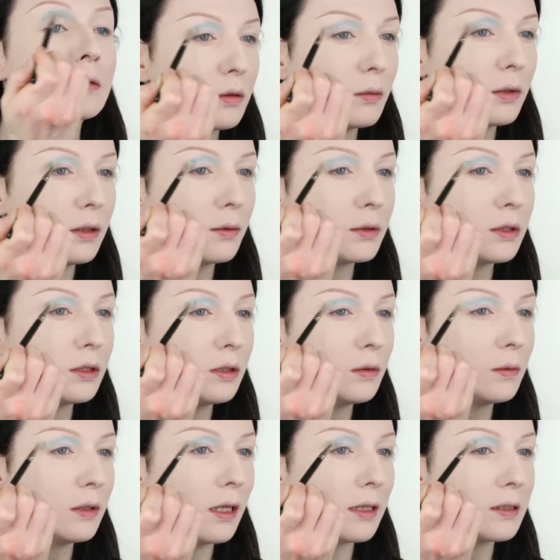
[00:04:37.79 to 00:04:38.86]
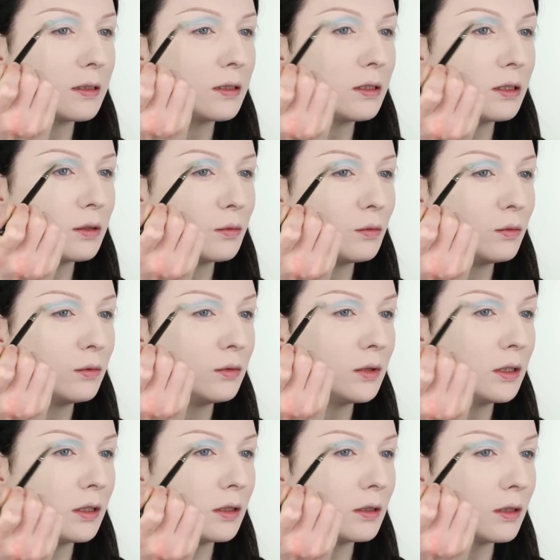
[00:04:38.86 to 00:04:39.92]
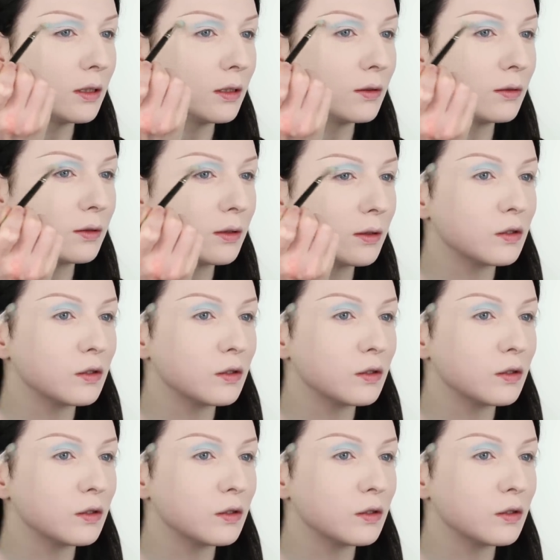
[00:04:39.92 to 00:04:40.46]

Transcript: What I want to do with that is just wing it out.